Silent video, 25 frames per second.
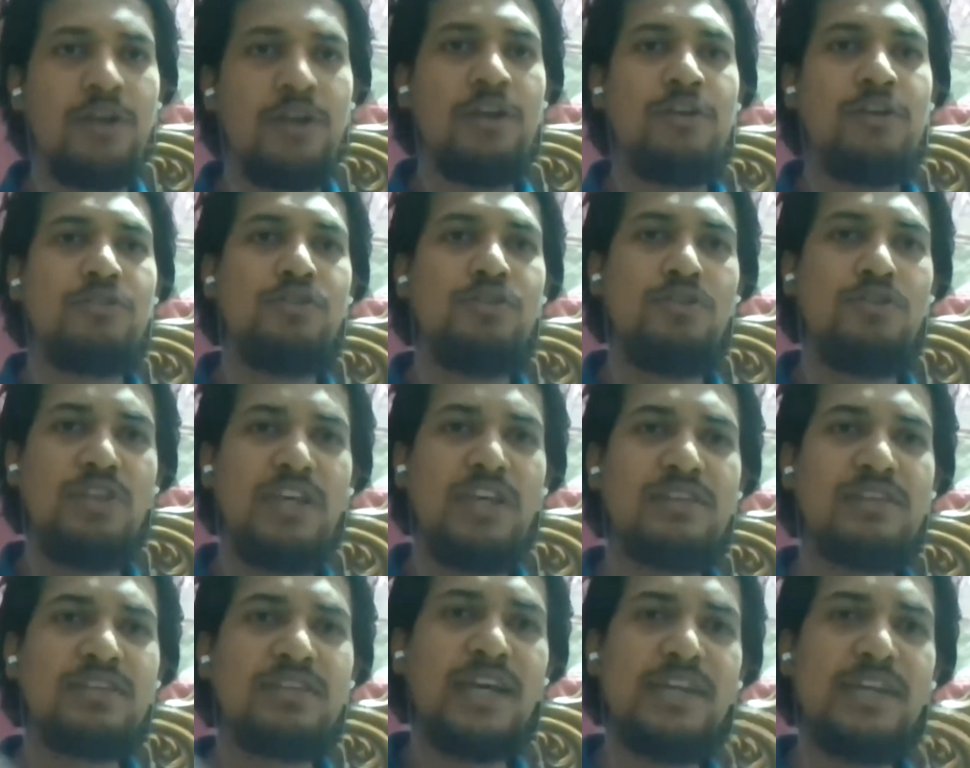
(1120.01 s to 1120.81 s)
So
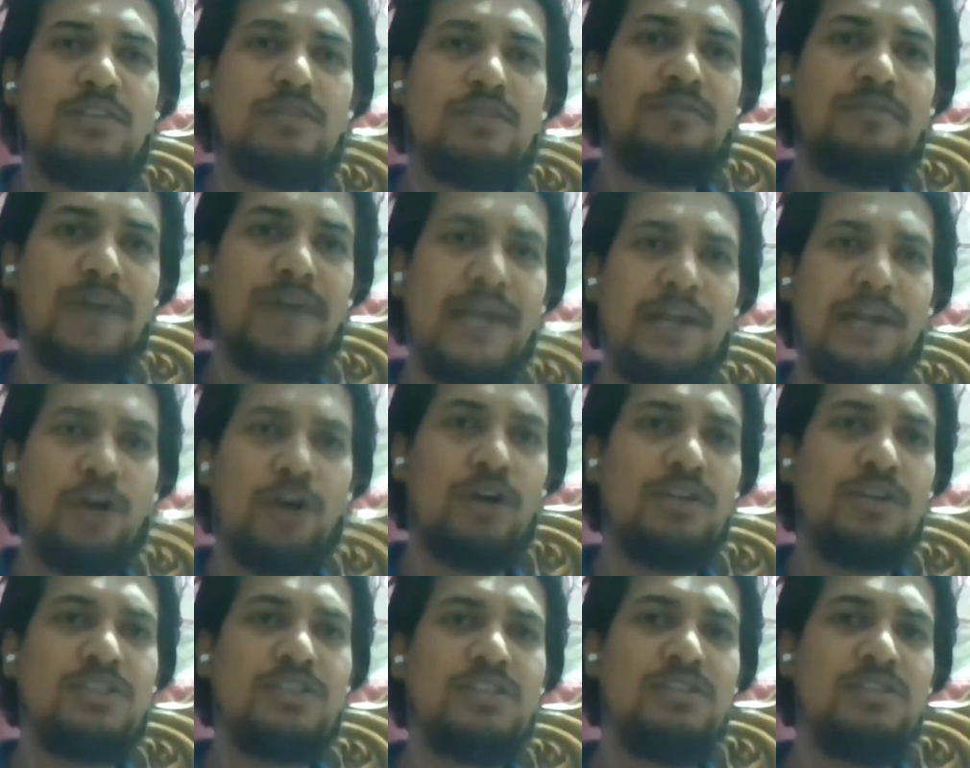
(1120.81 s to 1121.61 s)
these kinds of
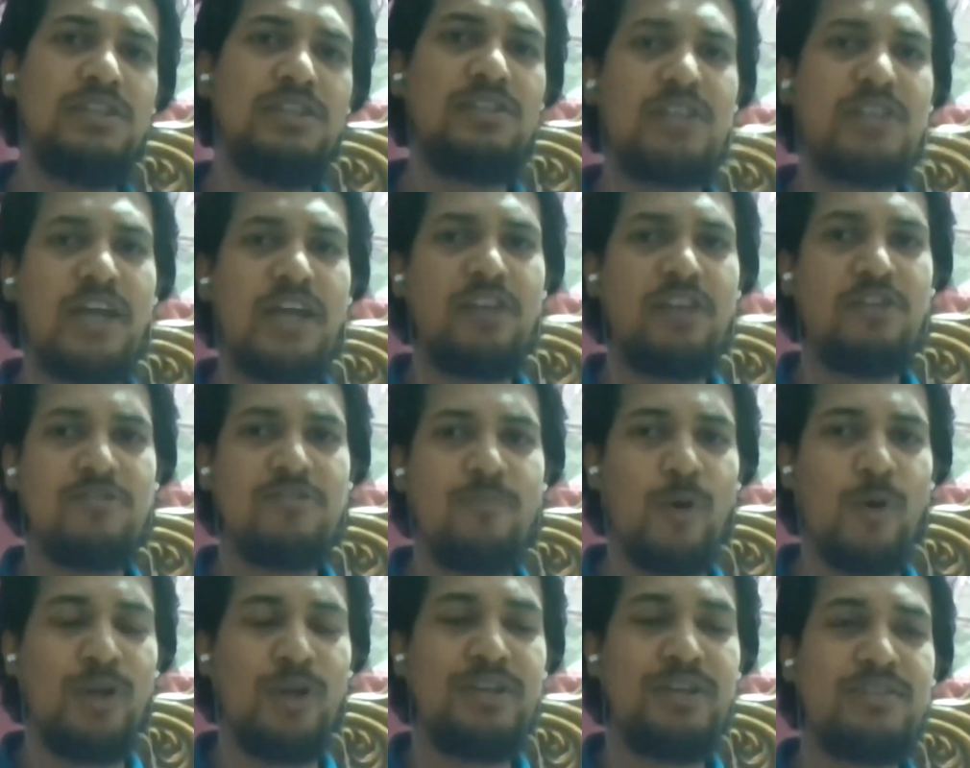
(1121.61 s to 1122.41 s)
ideologies, these kinds of
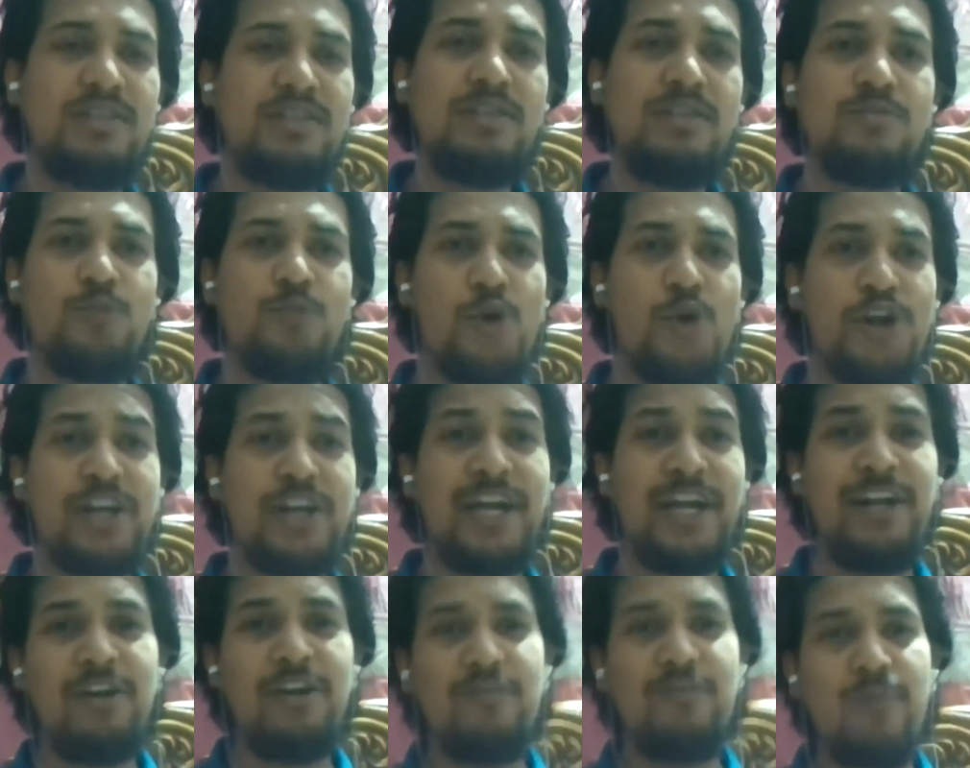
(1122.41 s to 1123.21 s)
policies, what
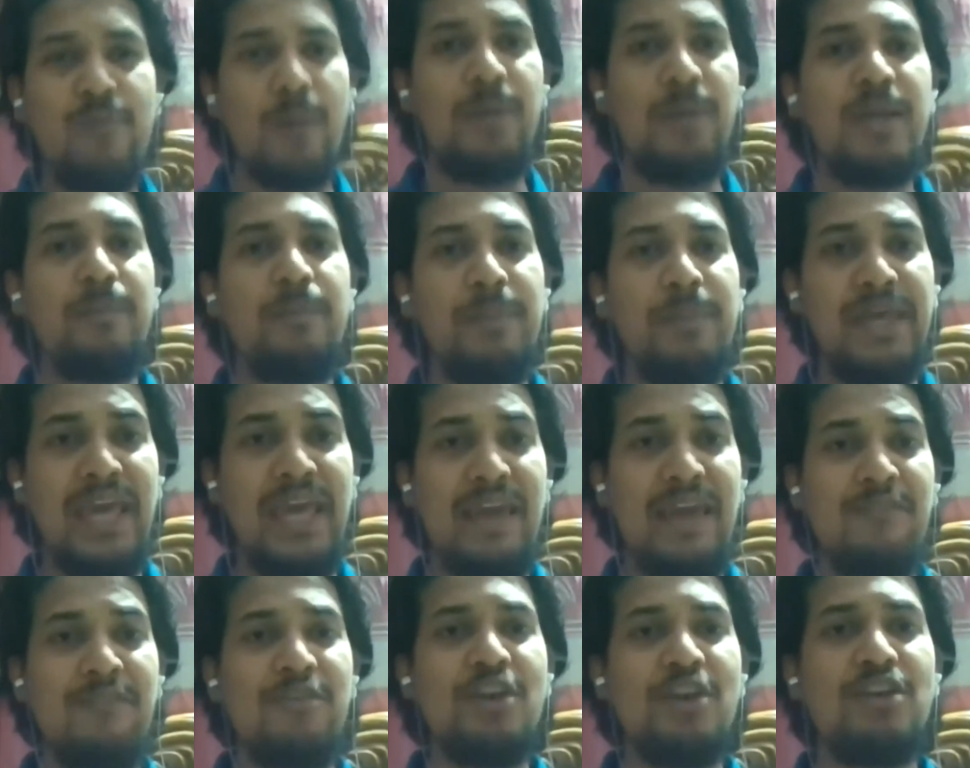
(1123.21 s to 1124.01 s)
kind of public
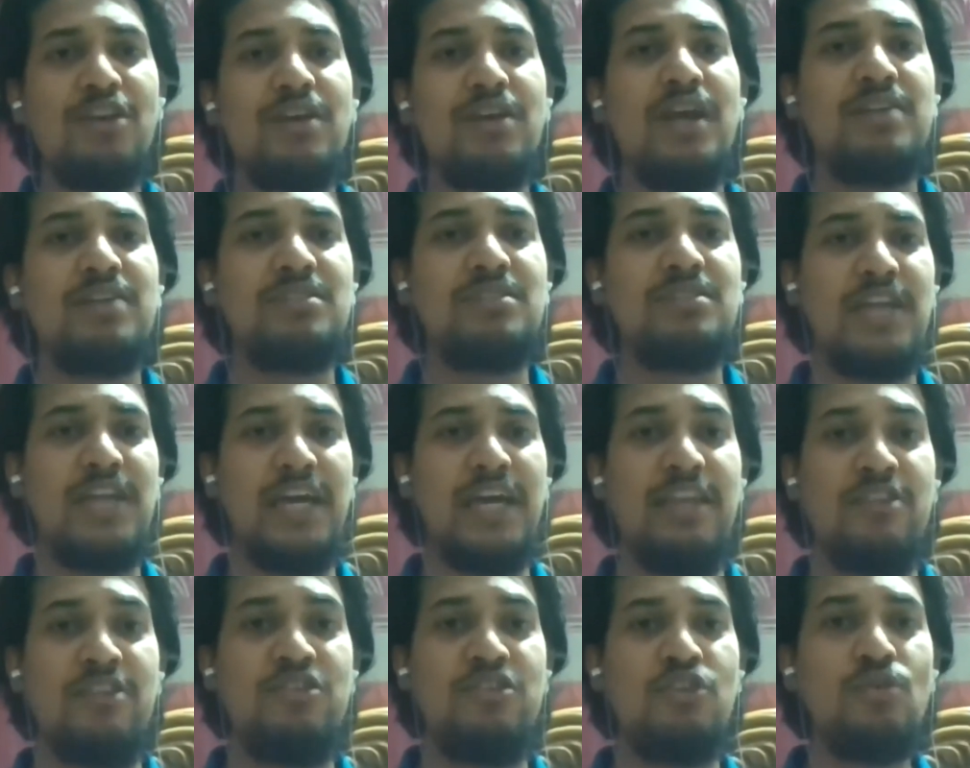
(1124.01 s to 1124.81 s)
behavior does it
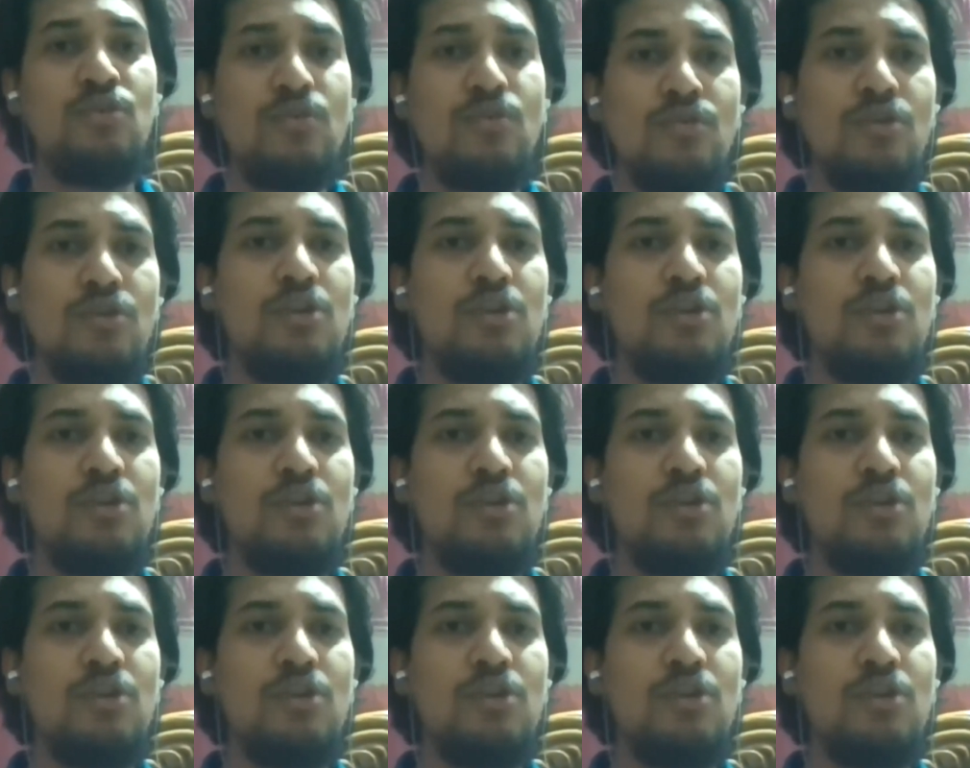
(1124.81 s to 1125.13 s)
ensue?